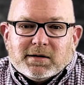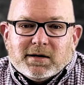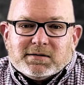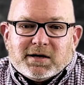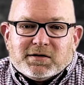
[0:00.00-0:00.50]

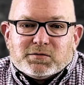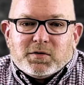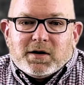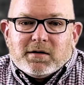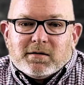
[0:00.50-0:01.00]
that as
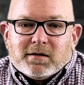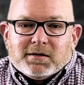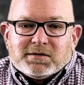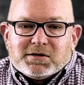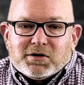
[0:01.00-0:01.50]
we
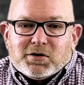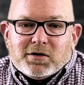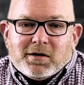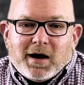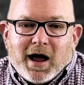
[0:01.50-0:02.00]

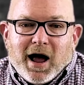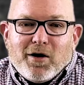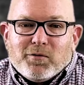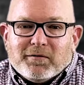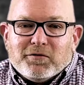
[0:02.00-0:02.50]
consider
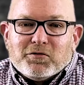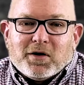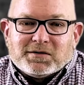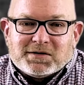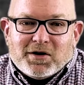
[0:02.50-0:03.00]
how we view
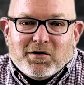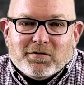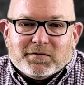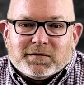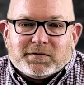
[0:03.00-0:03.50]

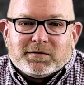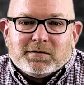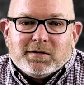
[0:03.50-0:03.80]
ourselves,